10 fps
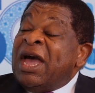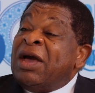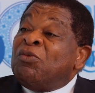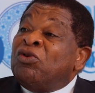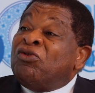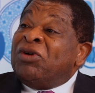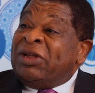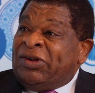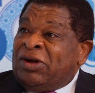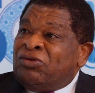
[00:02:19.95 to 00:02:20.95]
I would
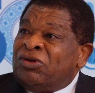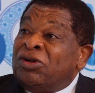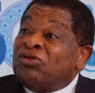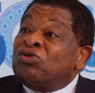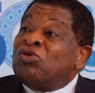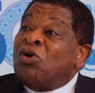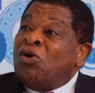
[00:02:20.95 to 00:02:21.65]
reach out to